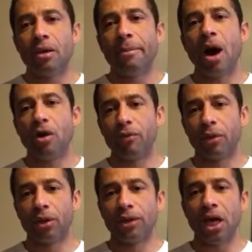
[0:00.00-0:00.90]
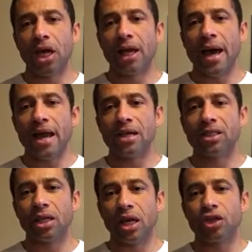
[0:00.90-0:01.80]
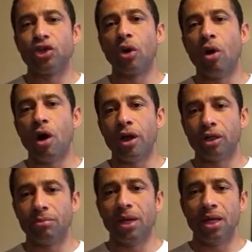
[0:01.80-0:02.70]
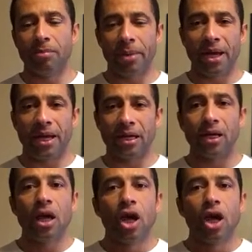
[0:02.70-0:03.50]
powerful thing, and it's a joy to be independent.